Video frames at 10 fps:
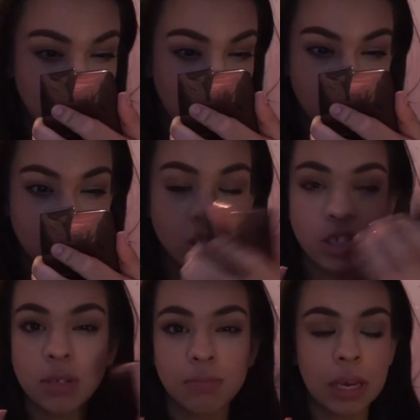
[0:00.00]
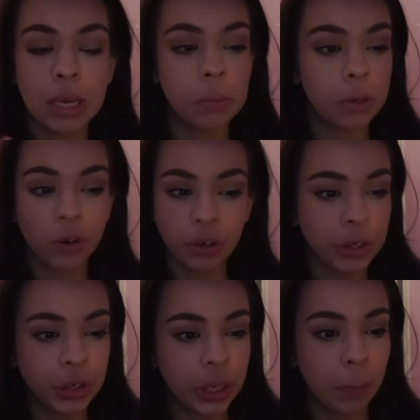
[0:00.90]
That's just me being
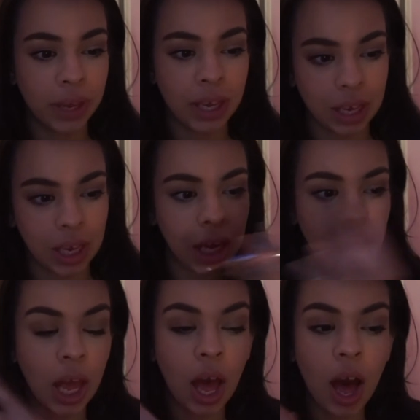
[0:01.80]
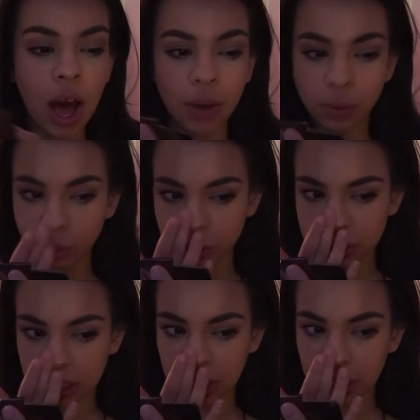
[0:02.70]
really picky. I will
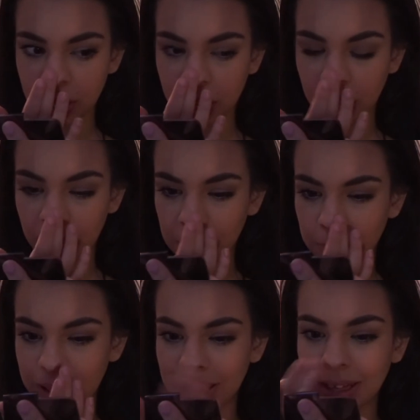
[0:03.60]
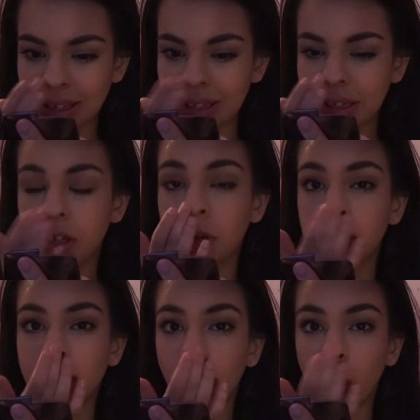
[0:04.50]
say I am getting a little
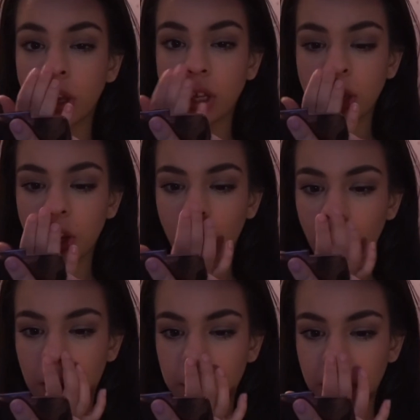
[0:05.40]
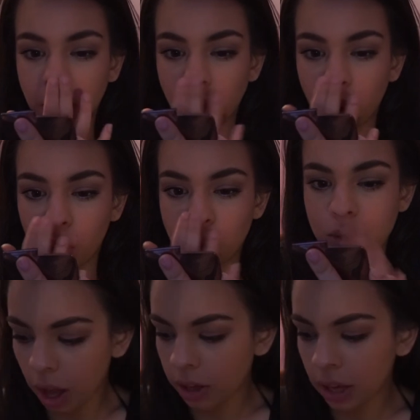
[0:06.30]
bit oily around my nose.
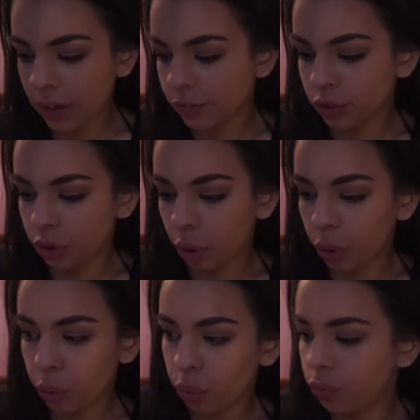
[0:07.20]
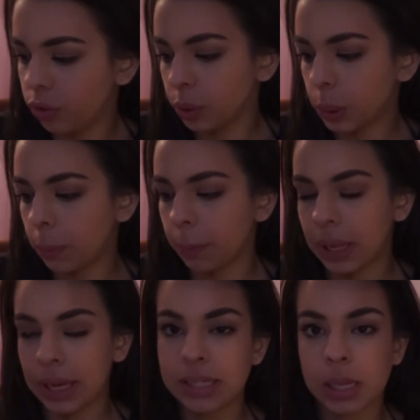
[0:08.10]
I have no real
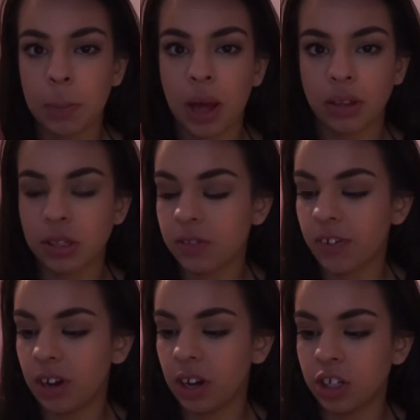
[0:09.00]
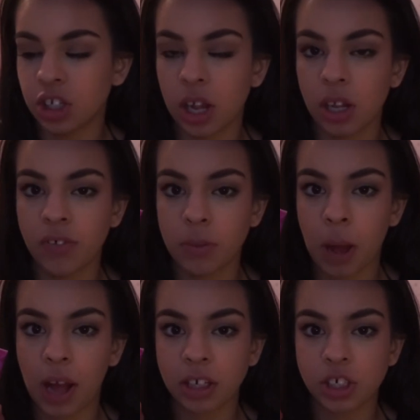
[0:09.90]
complaints about this foundation. I love the
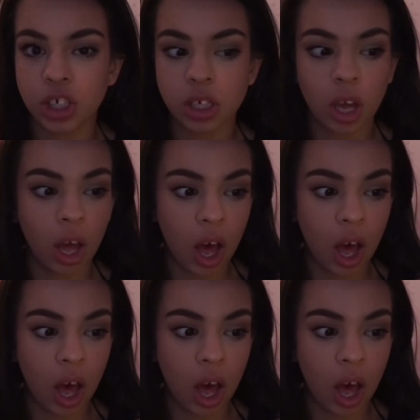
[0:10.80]
packaging.